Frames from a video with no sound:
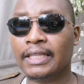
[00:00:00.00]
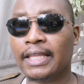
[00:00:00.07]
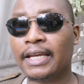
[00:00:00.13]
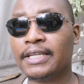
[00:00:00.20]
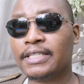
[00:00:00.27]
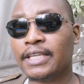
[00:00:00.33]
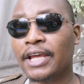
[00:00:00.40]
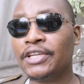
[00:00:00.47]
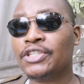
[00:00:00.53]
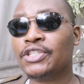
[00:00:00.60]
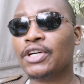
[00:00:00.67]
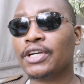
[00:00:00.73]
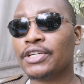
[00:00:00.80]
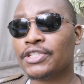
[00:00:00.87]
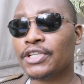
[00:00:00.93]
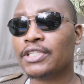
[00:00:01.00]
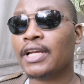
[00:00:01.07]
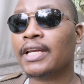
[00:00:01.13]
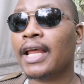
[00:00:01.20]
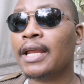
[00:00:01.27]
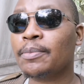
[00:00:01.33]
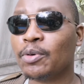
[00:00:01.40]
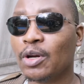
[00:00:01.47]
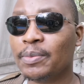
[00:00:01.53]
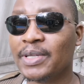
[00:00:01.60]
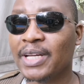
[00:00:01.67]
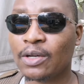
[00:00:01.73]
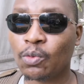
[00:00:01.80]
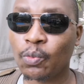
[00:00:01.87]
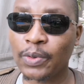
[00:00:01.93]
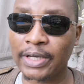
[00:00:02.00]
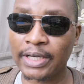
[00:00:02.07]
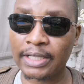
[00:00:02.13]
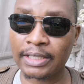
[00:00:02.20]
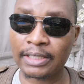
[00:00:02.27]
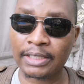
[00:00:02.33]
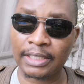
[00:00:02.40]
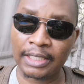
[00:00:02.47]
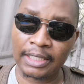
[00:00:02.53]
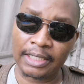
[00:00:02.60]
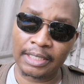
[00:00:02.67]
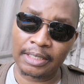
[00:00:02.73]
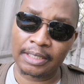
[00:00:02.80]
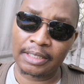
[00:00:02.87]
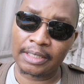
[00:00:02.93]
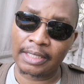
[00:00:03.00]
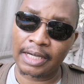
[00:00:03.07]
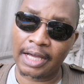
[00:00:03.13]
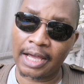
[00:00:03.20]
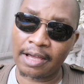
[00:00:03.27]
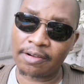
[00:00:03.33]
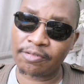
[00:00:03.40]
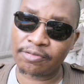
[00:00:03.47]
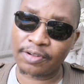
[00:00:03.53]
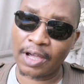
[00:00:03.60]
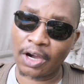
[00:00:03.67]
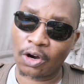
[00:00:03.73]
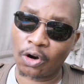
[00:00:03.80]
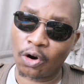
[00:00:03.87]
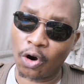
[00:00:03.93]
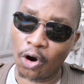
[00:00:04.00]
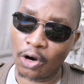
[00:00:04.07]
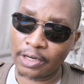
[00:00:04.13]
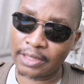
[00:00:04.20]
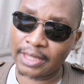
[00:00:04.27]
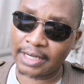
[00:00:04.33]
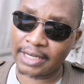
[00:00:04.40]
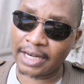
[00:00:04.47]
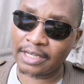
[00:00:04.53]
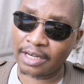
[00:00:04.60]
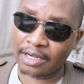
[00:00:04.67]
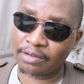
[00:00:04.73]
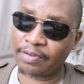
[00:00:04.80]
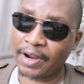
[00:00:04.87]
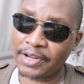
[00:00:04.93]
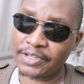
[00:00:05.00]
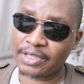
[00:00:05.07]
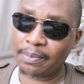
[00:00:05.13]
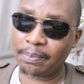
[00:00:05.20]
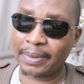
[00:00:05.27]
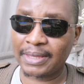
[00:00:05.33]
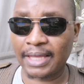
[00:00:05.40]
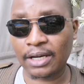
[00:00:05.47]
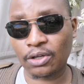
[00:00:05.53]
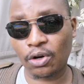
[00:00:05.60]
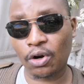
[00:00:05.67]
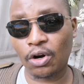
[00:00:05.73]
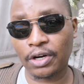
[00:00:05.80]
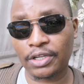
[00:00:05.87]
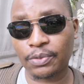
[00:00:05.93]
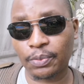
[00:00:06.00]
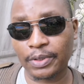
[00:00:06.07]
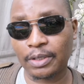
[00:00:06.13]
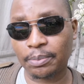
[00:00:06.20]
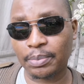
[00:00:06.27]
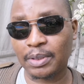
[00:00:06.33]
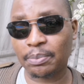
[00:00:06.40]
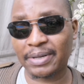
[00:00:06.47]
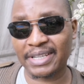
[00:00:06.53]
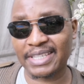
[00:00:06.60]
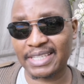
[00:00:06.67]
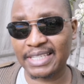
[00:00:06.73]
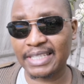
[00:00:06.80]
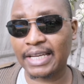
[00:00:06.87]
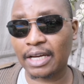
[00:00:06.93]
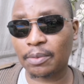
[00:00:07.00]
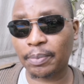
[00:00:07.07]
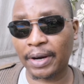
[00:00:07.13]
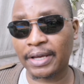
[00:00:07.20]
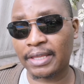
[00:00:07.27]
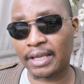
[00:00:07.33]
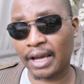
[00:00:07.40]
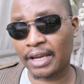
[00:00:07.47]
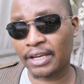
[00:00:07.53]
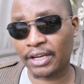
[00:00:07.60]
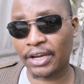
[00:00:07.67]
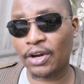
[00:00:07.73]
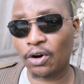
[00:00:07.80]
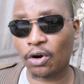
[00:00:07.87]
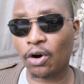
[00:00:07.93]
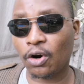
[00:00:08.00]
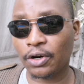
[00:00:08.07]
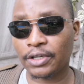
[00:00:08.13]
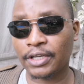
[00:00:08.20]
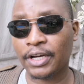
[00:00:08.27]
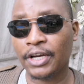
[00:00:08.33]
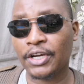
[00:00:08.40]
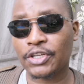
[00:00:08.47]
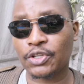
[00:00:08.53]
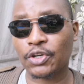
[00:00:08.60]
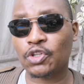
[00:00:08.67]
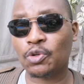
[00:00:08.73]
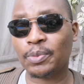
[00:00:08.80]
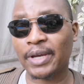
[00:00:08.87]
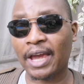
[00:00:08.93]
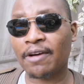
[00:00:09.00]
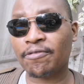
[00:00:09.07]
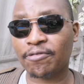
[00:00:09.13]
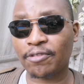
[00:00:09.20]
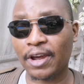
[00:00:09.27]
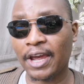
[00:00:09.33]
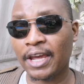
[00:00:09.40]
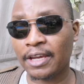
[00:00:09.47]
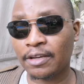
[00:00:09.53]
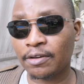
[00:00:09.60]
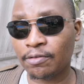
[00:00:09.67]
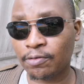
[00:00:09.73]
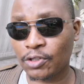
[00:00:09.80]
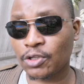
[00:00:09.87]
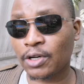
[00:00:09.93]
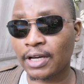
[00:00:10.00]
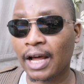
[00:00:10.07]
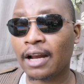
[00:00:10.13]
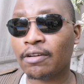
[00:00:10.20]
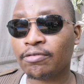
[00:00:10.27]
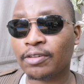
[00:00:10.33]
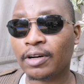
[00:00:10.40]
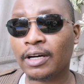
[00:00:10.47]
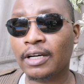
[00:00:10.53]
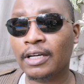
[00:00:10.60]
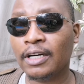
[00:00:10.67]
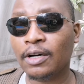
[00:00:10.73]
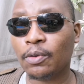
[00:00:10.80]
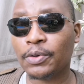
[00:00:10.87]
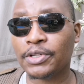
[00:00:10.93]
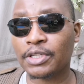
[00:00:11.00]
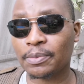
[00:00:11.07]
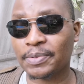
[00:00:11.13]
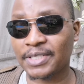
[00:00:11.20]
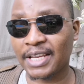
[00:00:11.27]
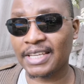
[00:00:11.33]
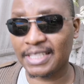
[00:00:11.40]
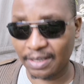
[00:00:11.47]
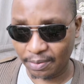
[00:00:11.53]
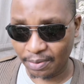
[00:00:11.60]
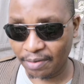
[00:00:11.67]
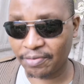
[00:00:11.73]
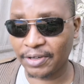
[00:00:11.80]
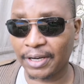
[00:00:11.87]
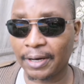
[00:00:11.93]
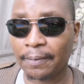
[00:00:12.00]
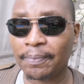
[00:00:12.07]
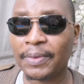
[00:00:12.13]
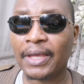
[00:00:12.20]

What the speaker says: that is danger, restricted and prohibited, will have a code that identifies them, but that code will be preceded by the ICAO code. So it will be FA, Foxtrot Alpha, which represents South Africa,